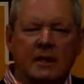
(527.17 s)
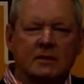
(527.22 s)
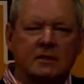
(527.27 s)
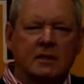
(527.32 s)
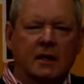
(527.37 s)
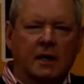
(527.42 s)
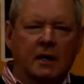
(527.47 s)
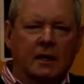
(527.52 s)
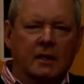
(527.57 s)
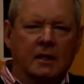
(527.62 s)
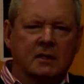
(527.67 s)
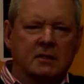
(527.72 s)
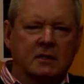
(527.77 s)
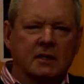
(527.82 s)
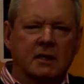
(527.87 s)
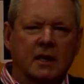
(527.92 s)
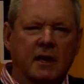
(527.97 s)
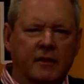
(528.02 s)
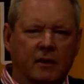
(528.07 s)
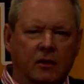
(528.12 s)

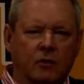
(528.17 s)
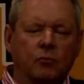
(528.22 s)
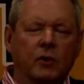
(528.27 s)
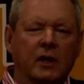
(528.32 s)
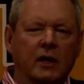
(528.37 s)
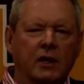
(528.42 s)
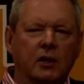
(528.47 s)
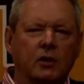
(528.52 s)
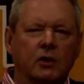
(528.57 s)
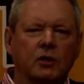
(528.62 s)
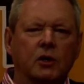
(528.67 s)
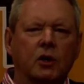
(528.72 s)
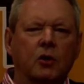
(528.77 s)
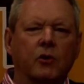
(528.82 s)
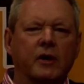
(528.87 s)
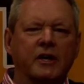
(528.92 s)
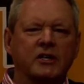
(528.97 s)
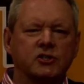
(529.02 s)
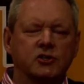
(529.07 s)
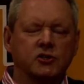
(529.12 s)
another really good
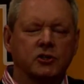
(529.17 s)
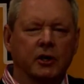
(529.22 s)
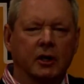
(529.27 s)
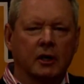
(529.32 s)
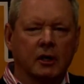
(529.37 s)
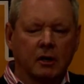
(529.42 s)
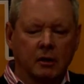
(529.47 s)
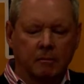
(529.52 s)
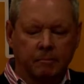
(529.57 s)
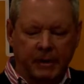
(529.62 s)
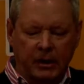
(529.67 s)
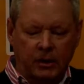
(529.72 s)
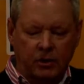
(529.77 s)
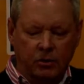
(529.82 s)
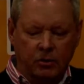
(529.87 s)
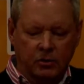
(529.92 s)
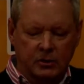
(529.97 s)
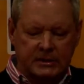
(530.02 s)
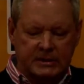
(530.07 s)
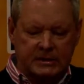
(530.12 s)
question,
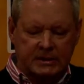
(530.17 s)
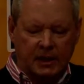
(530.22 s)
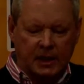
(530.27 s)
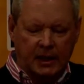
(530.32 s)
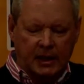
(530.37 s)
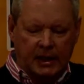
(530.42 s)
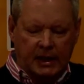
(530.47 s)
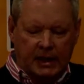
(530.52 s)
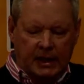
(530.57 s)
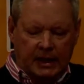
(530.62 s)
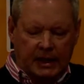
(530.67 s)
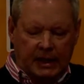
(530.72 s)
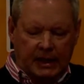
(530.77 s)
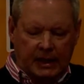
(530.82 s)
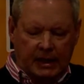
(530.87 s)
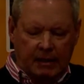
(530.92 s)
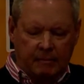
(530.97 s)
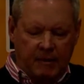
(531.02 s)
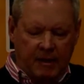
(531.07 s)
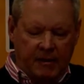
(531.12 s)
because
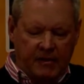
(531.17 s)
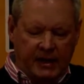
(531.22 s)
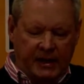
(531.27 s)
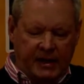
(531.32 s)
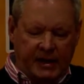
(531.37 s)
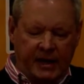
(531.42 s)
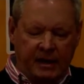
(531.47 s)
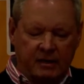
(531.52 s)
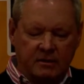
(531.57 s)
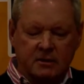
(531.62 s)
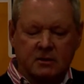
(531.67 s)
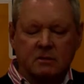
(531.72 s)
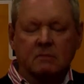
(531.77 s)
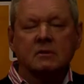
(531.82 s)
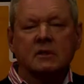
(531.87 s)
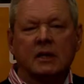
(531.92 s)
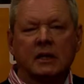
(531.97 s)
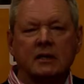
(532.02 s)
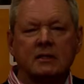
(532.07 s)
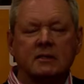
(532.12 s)
the council
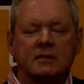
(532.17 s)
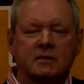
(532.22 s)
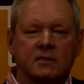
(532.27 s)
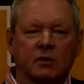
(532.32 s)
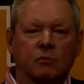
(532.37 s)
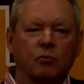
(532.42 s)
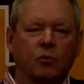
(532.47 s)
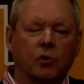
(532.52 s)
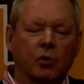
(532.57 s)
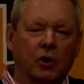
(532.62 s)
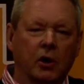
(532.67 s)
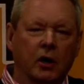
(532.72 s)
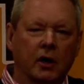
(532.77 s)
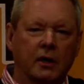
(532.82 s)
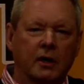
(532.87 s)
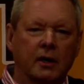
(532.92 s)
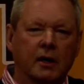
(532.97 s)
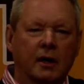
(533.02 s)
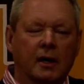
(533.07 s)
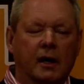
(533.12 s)
needs to work
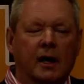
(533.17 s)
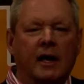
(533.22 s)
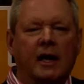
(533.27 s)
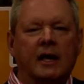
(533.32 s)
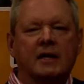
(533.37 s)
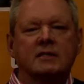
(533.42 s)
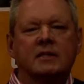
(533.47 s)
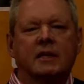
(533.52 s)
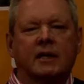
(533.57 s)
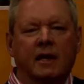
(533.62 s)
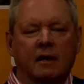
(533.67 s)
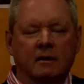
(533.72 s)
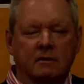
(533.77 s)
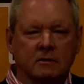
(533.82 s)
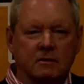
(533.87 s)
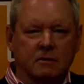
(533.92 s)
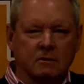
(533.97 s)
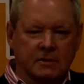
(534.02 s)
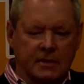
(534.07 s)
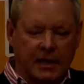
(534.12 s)
as
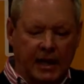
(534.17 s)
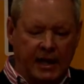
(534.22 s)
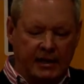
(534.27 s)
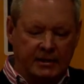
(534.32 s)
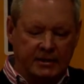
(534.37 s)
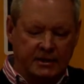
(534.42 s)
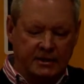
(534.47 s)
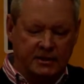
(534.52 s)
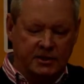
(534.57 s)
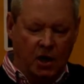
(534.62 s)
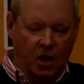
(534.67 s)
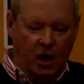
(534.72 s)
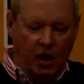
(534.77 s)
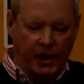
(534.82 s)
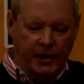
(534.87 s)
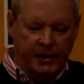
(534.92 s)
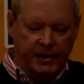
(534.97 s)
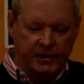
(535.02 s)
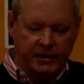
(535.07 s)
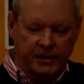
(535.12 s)
councils are
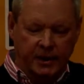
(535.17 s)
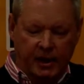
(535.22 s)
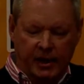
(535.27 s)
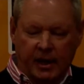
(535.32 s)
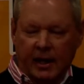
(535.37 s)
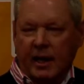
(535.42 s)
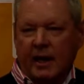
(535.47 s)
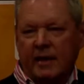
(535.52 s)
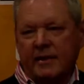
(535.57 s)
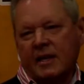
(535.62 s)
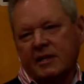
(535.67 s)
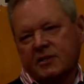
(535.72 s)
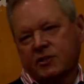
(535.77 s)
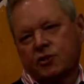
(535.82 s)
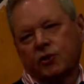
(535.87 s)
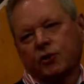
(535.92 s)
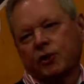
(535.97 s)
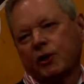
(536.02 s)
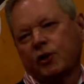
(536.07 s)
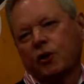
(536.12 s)
designed, and that's
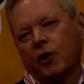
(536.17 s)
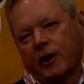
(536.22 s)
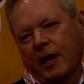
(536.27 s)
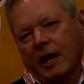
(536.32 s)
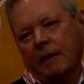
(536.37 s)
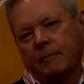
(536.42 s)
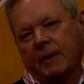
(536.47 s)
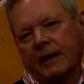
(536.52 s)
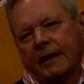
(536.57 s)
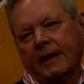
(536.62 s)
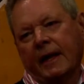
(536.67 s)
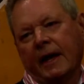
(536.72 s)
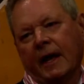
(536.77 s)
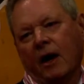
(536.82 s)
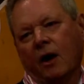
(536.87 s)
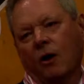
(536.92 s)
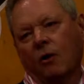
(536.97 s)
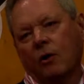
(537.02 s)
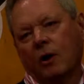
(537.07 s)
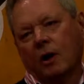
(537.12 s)
certainly not happening
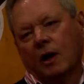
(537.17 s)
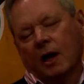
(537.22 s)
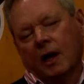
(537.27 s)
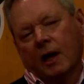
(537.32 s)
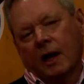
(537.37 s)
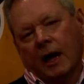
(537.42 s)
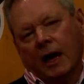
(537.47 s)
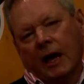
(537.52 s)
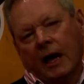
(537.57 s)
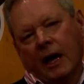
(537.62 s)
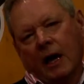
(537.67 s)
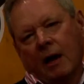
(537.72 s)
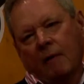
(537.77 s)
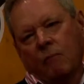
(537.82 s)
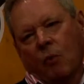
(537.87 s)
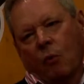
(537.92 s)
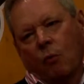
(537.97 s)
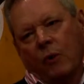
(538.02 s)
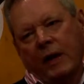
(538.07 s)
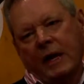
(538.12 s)

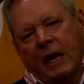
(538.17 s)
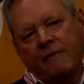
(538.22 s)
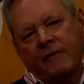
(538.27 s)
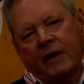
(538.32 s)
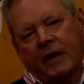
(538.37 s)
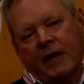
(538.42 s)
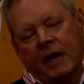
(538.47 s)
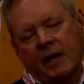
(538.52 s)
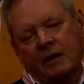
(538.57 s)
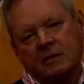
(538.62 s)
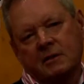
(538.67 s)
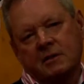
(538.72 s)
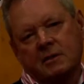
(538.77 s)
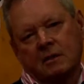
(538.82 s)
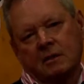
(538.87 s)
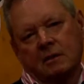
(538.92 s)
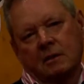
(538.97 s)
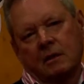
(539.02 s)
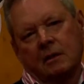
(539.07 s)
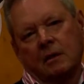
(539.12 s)
now. We have a
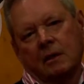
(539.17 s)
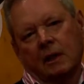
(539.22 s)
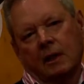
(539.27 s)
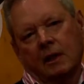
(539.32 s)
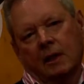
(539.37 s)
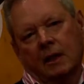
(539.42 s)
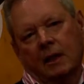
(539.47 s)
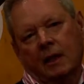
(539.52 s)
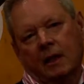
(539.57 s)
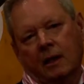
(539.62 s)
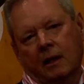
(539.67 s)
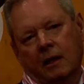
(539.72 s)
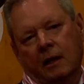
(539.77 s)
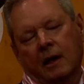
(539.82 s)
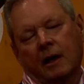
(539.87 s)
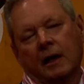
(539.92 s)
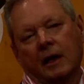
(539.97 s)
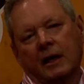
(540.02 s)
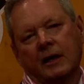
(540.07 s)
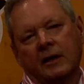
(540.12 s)
council
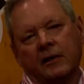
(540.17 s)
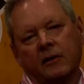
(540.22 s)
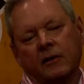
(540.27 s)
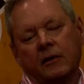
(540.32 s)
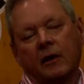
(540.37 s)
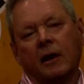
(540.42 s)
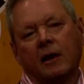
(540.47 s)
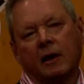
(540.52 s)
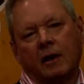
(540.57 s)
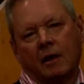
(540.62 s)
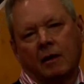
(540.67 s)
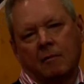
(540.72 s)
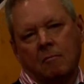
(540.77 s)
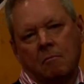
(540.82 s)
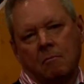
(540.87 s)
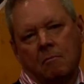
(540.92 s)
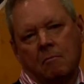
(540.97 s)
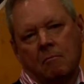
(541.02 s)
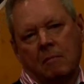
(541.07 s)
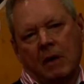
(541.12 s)
here in
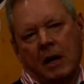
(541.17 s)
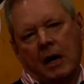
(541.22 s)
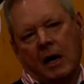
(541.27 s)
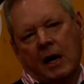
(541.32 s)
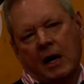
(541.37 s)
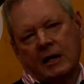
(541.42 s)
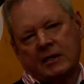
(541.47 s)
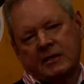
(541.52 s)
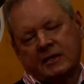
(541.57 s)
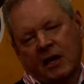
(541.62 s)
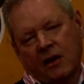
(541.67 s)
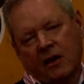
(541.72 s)
South